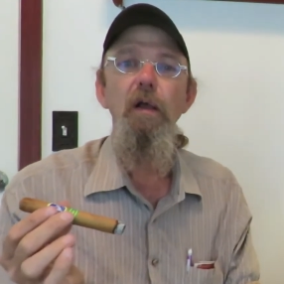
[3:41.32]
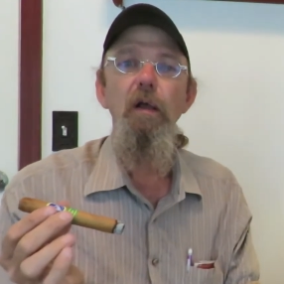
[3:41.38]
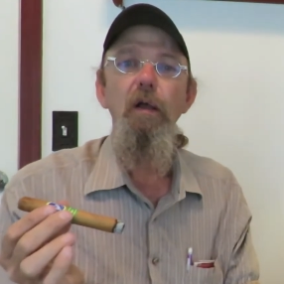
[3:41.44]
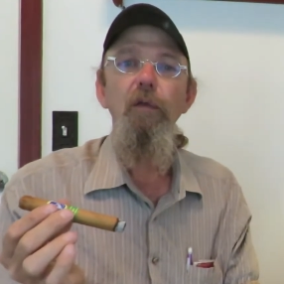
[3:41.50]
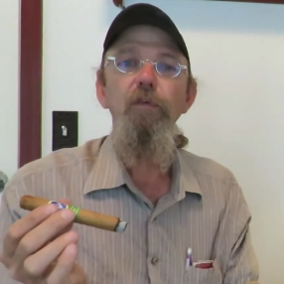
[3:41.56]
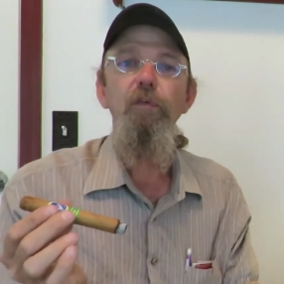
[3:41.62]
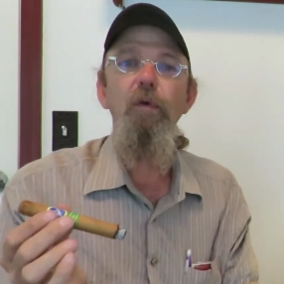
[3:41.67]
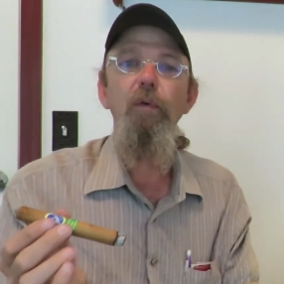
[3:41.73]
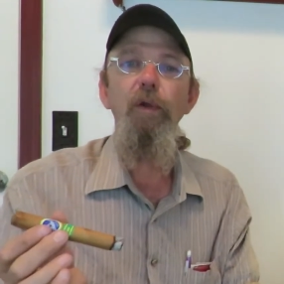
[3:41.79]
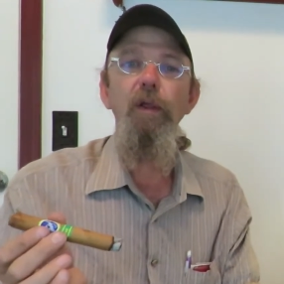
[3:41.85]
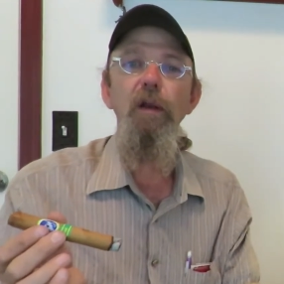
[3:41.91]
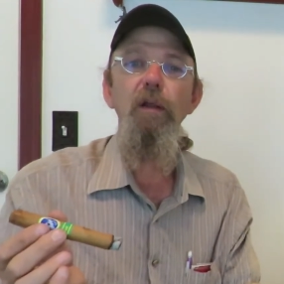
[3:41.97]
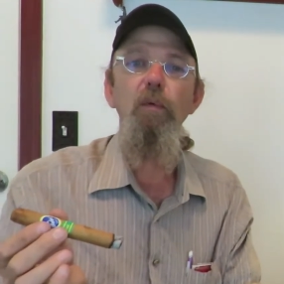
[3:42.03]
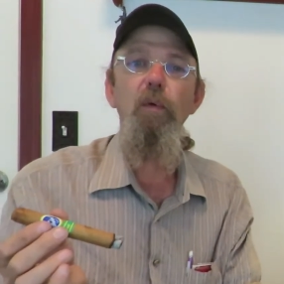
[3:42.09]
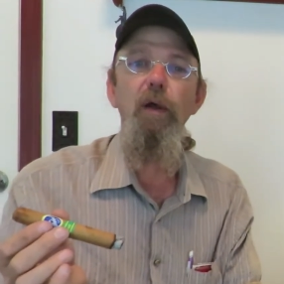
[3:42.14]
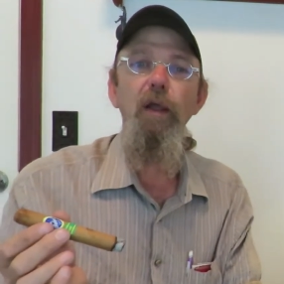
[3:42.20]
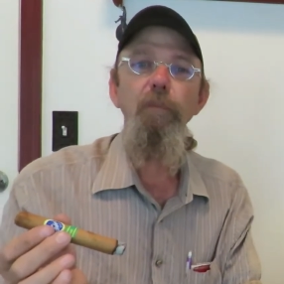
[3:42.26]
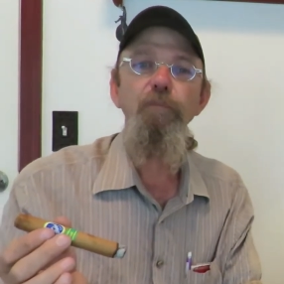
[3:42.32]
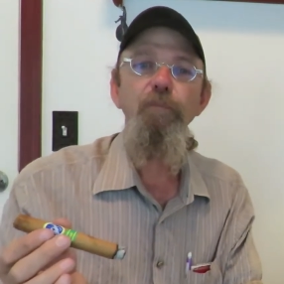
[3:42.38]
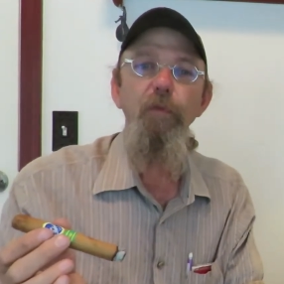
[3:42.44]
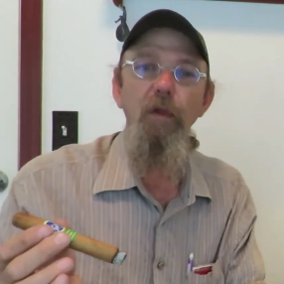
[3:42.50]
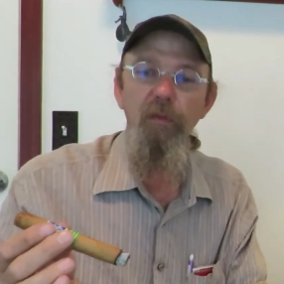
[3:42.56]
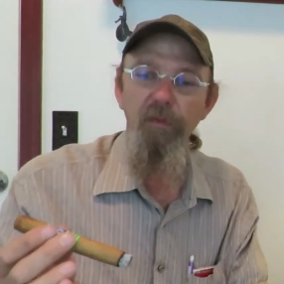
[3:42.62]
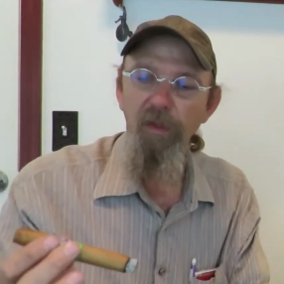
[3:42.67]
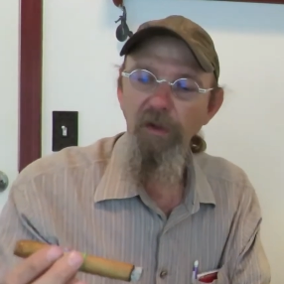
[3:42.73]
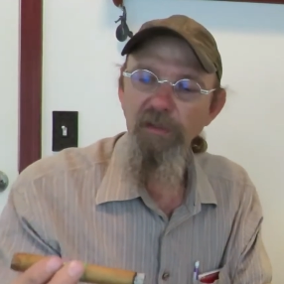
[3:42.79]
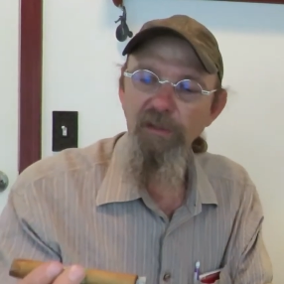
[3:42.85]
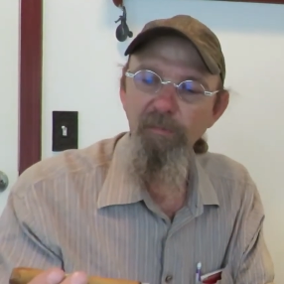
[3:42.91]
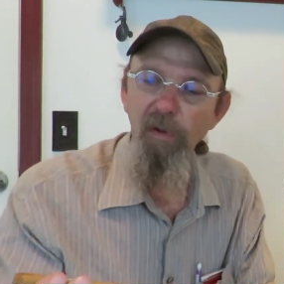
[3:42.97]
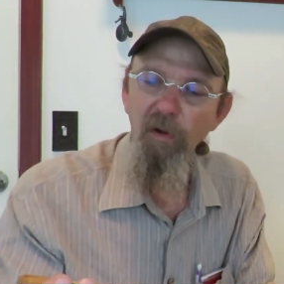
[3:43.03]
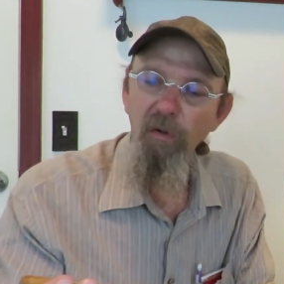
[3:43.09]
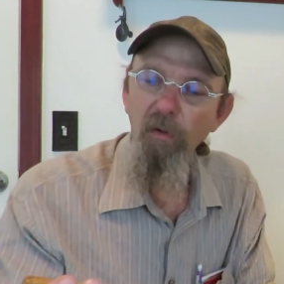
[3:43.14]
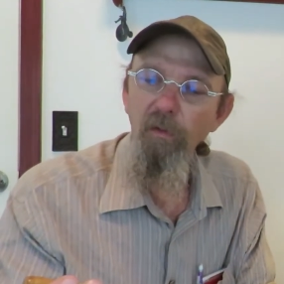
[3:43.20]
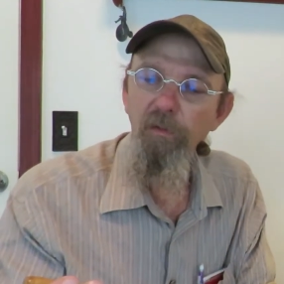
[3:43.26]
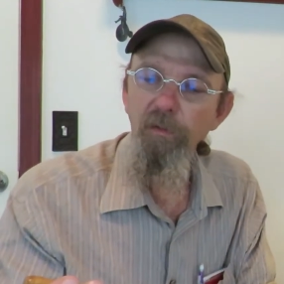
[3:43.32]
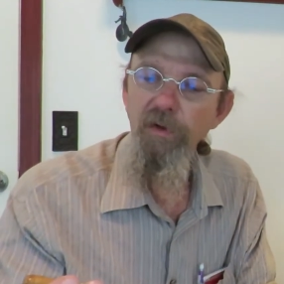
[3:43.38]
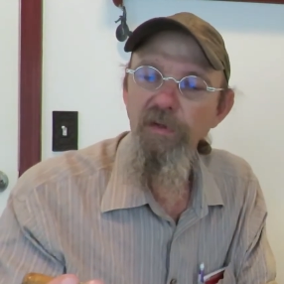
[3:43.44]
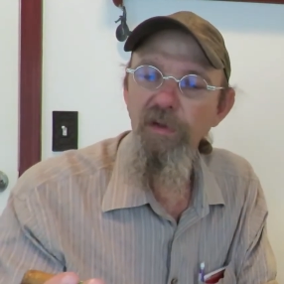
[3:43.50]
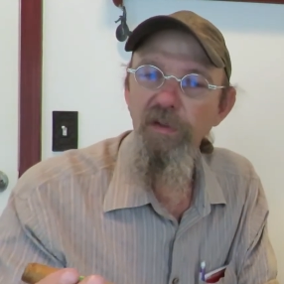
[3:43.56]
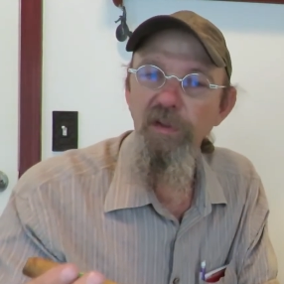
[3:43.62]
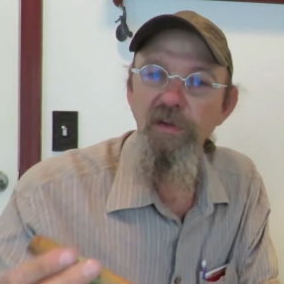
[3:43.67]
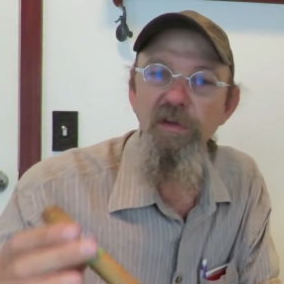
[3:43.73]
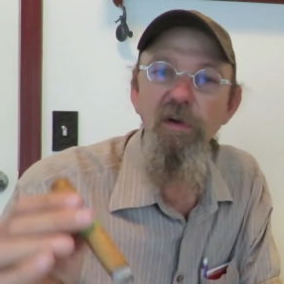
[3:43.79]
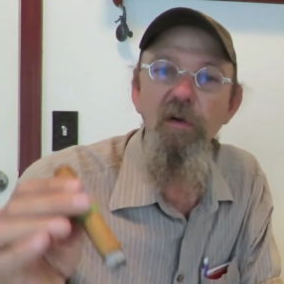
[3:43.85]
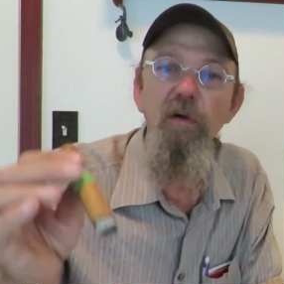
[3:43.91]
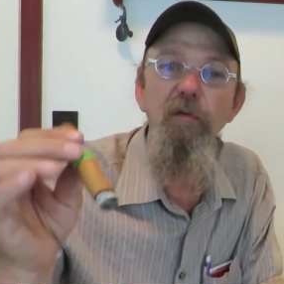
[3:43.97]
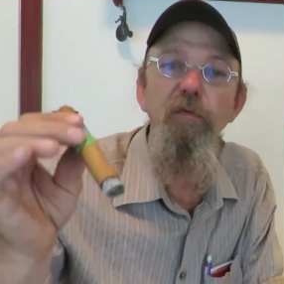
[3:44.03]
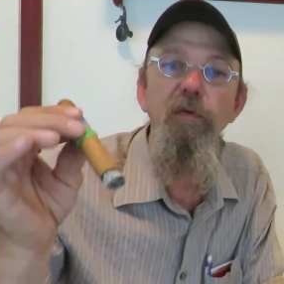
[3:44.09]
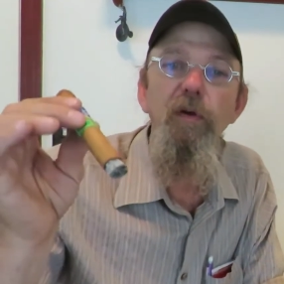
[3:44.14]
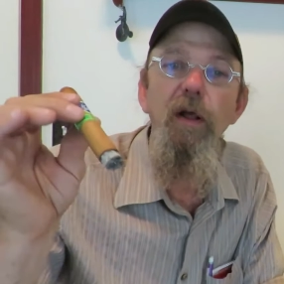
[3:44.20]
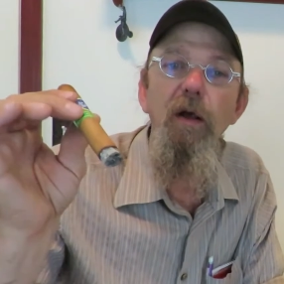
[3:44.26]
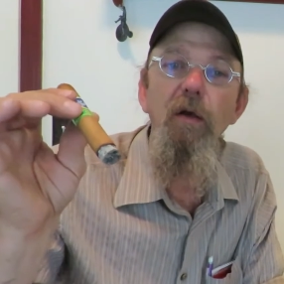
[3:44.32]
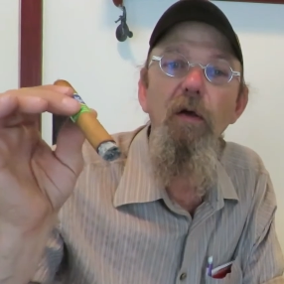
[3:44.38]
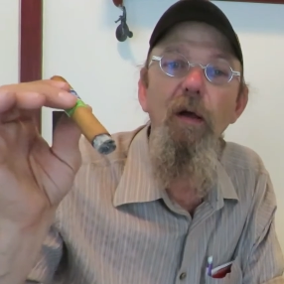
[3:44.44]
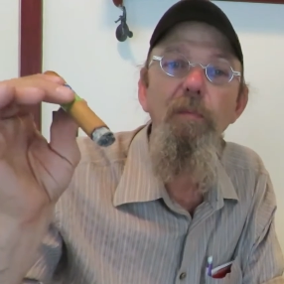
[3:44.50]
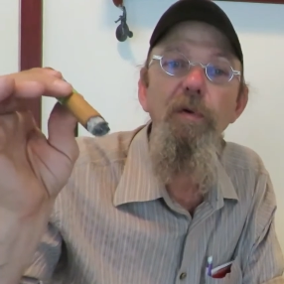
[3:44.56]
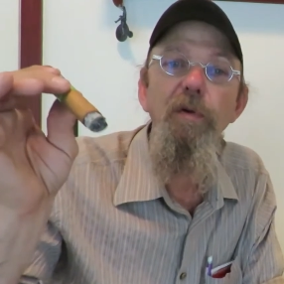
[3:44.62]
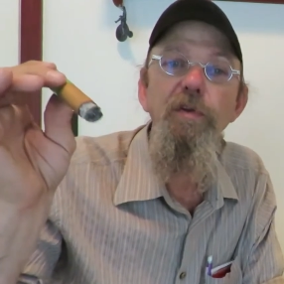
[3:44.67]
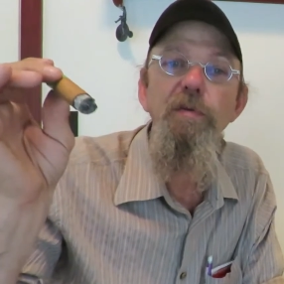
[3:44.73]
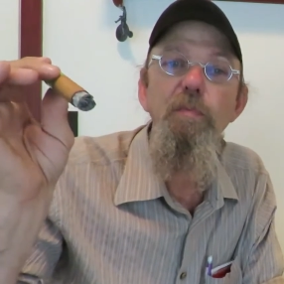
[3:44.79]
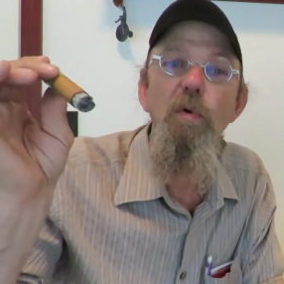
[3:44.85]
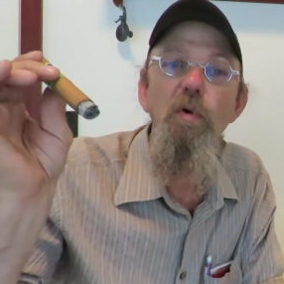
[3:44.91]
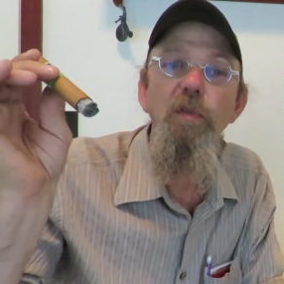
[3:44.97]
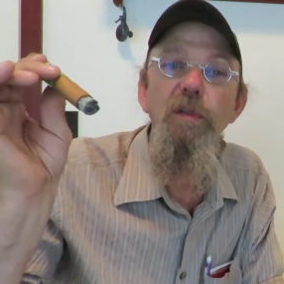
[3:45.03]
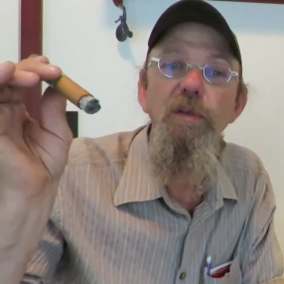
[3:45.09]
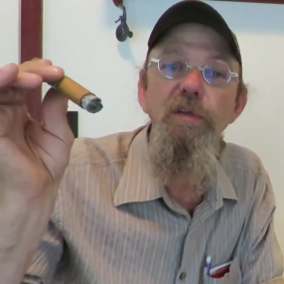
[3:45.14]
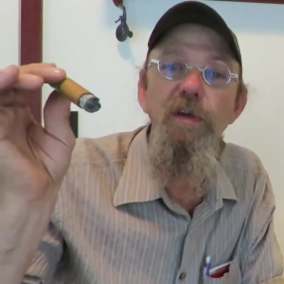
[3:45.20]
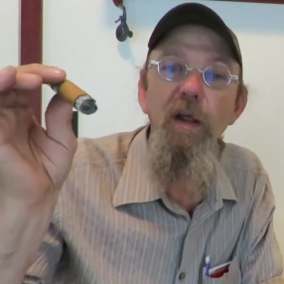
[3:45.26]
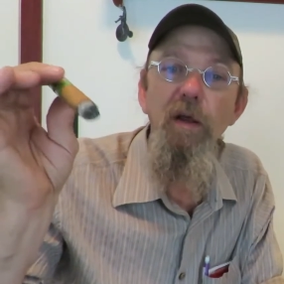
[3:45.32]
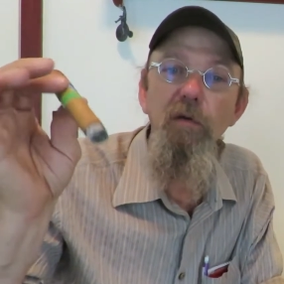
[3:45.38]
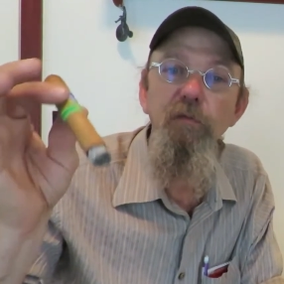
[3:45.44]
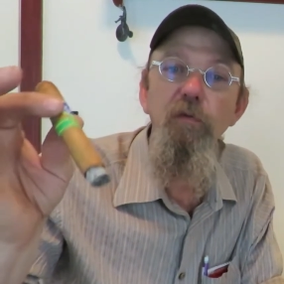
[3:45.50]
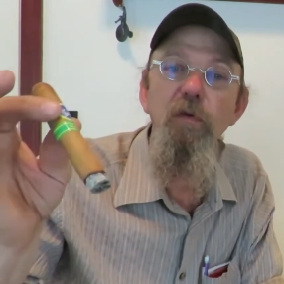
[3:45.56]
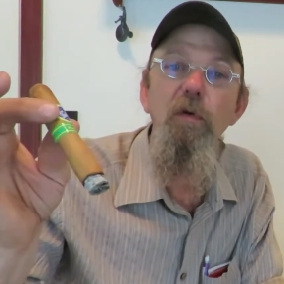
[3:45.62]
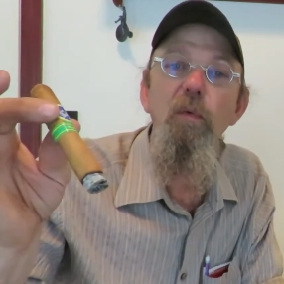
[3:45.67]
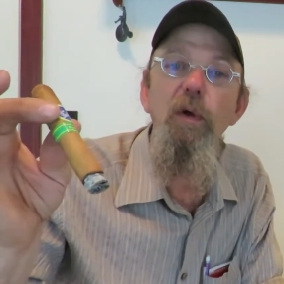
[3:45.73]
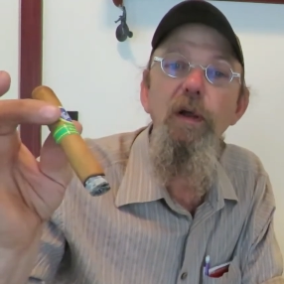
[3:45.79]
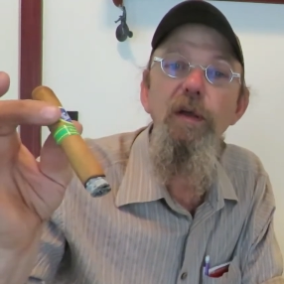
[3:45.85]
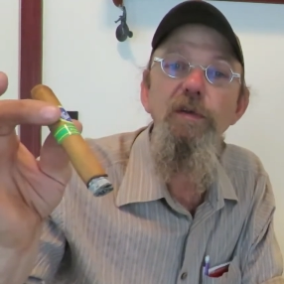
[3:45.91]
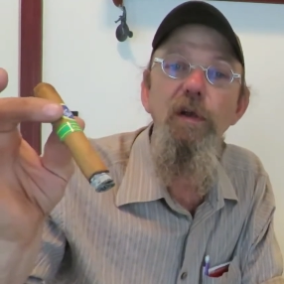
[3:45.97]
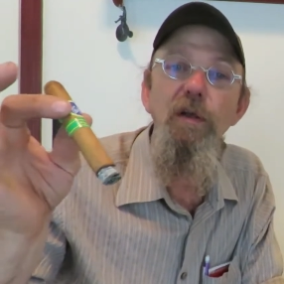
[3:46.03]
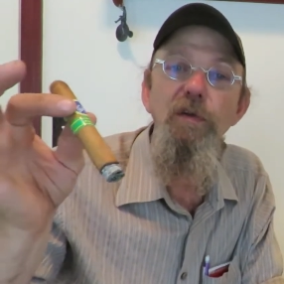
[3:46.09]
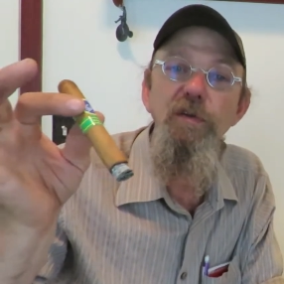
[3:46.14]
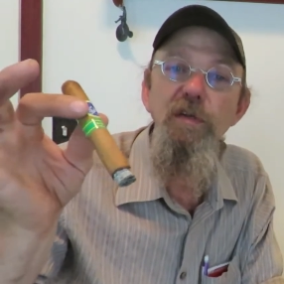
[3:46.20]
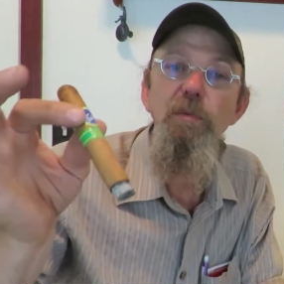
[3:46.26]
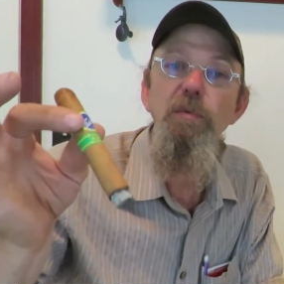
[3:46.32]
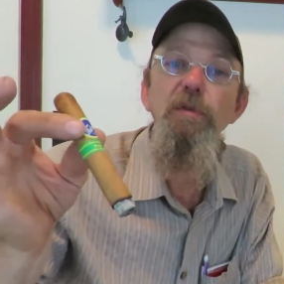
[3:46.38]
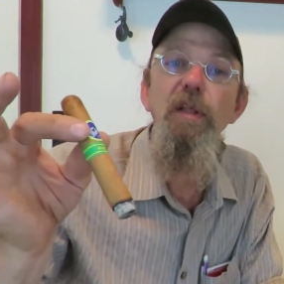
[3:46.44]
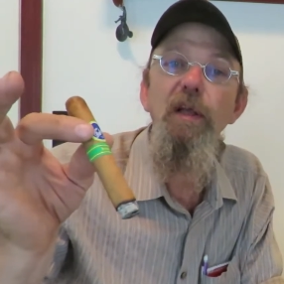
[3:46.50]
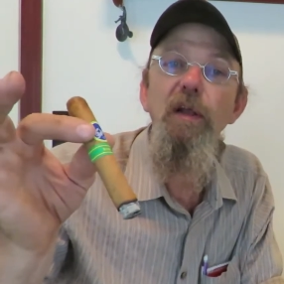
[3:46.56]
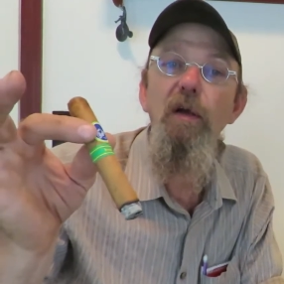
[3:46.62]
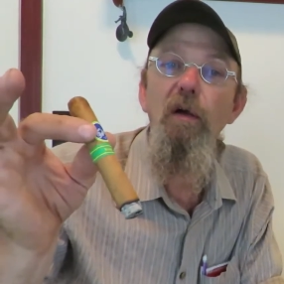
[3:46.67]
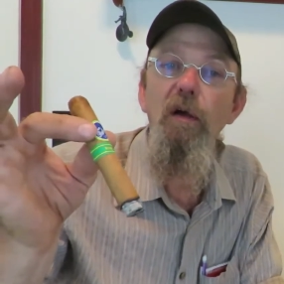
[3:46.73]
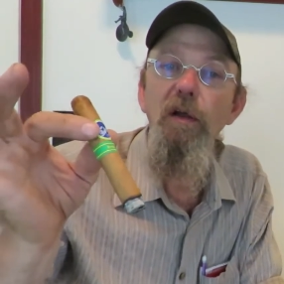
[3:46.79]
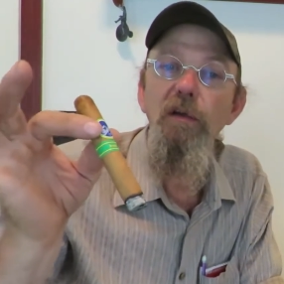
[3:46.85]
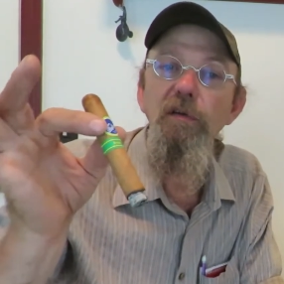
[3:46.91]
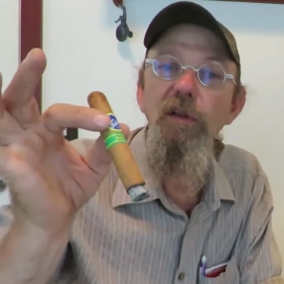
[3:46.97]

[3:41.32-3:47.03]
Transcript: So anyway, that's about all there is to this cigar for now. I'm going to smoke this down for a ways. I'll see what they cost.